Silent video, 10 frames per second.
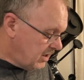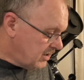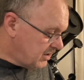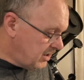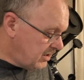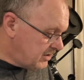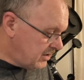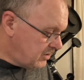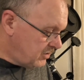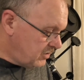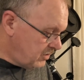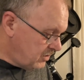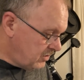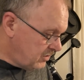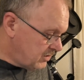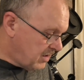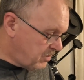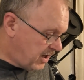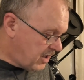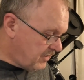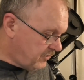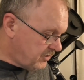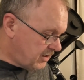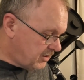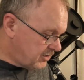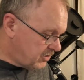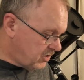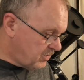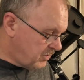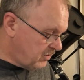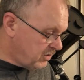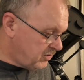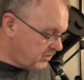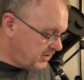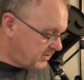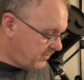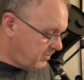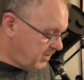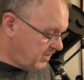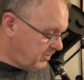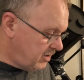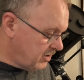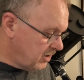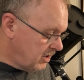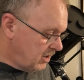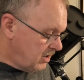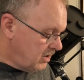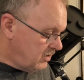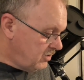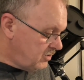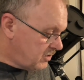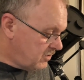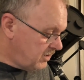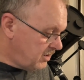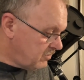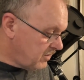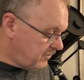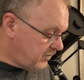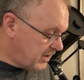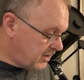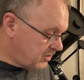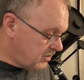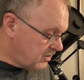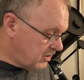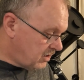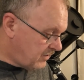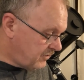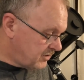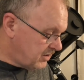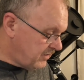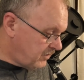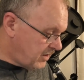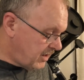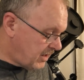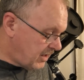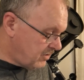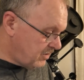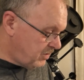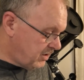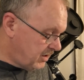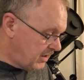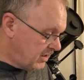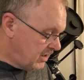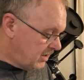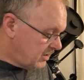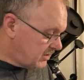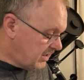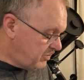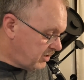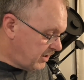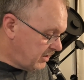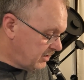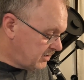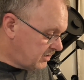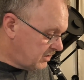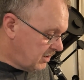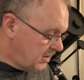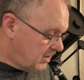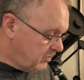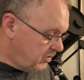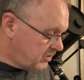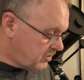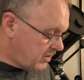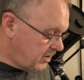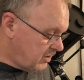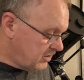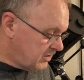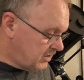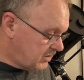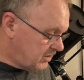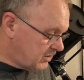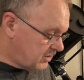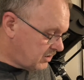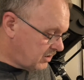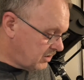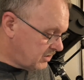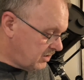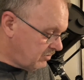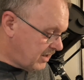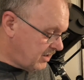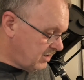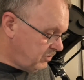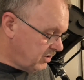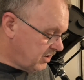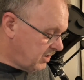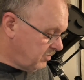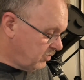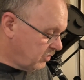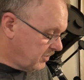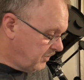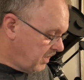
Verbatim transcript: is an easy to use and powerful telescope. The 127 millimeter Newtonian reflector offers enough light gathering ability to see planets, the moon's craters, distant stars, the Orion Nebula, and more.